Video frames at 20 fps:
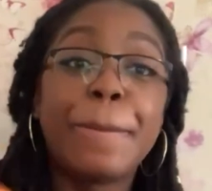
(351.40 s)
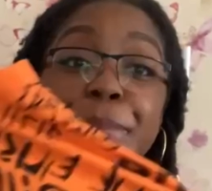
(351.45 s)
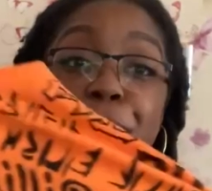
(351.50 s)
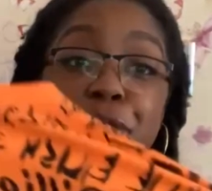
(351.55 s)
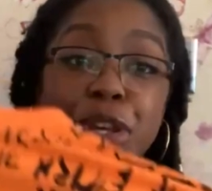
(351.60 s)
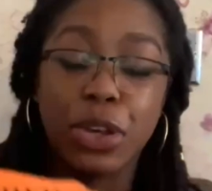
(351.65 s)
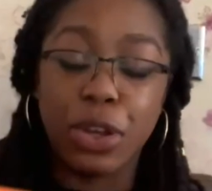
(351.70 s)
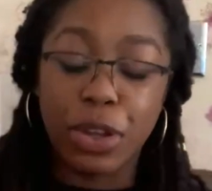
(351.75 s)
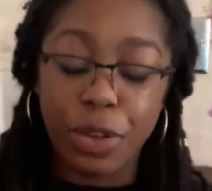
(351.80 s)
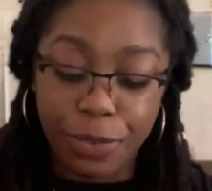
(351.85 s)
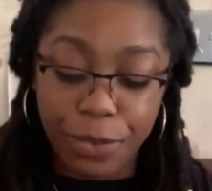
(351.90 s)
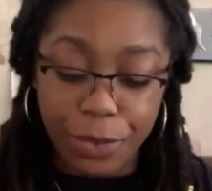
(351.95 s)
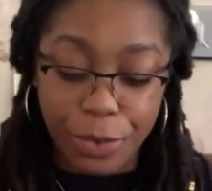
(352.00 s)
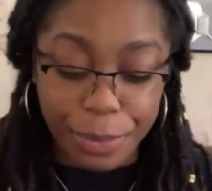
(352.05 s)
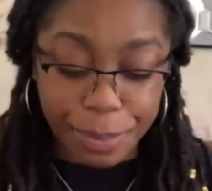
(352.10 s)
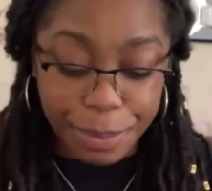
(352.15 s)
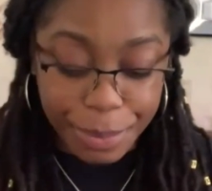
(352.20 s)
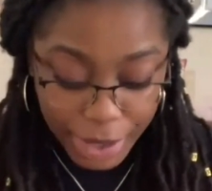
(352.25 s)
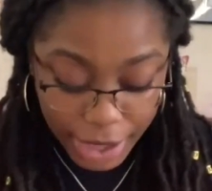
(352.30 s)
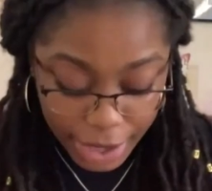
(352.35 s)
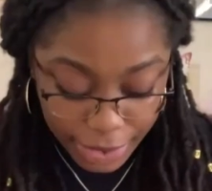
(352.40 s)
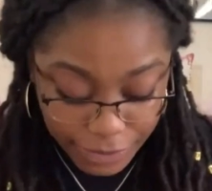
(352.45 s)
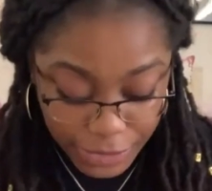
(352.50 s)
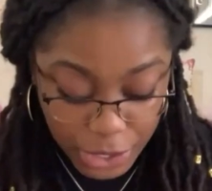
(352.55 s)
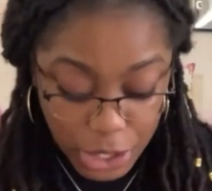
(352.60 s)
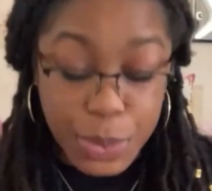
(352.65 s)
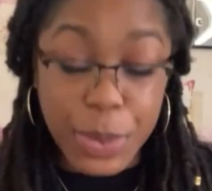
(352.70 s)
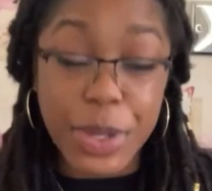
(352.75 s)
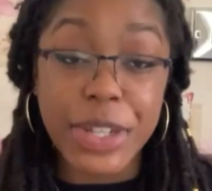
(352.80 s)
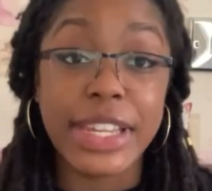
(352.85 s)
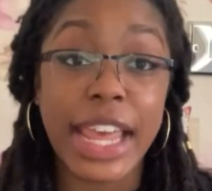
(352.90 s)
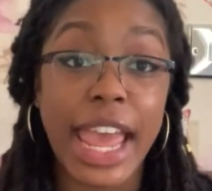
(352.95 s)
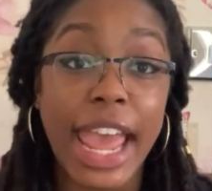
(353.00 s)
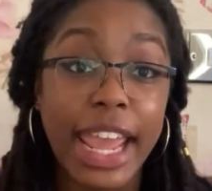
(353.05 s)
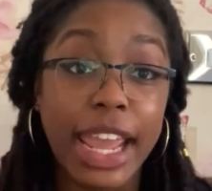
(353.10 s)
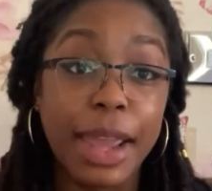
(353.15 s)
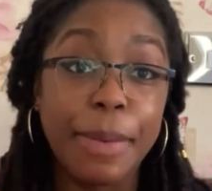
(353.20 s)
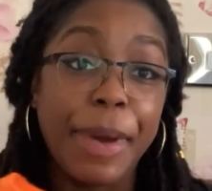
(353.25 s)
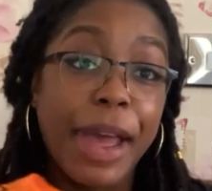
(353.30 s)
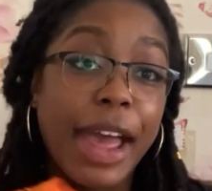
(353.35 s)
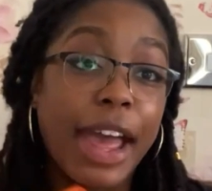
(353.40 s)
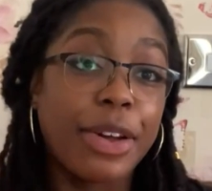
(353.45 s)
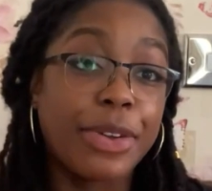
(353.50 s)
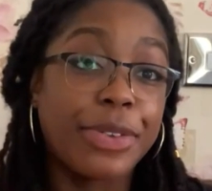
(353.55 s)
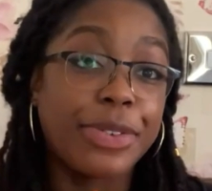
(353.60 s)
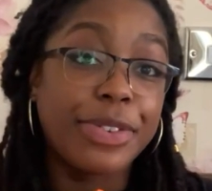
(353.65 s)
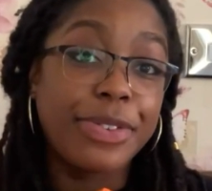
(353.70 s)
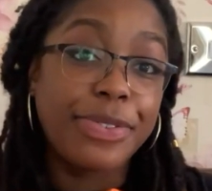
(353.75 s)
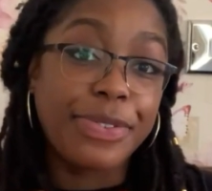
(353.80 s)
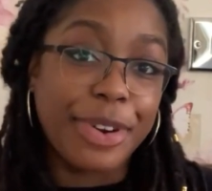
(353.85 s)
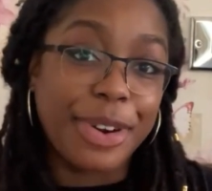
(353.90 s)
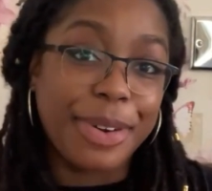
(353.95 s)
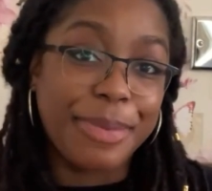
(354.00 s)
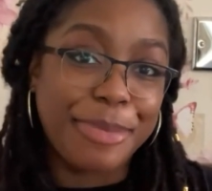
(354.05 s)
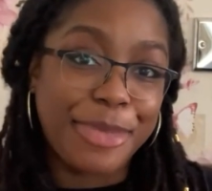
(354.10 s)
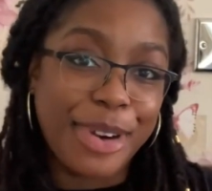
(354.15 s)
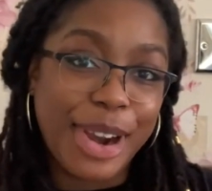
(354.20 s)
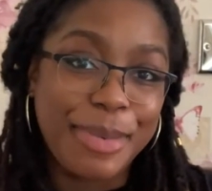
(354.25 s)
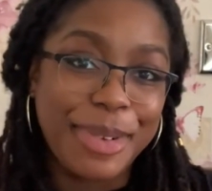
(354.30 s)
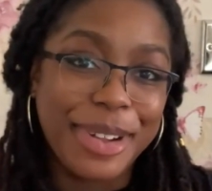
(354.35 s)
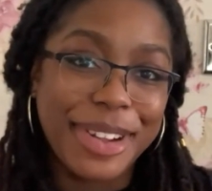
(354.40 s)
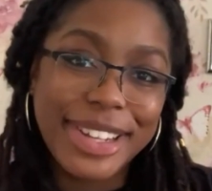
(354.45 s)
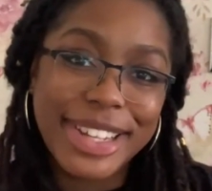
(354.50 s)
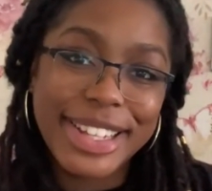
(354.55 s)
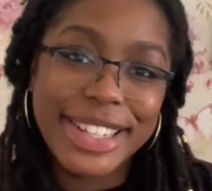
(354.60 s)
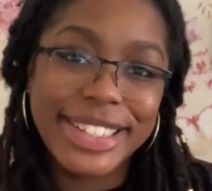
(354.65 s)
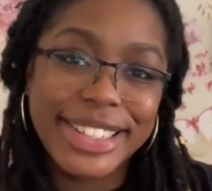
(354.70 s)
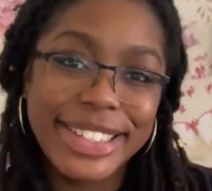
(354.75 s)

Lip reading: beautiful. This was £8 from Primark.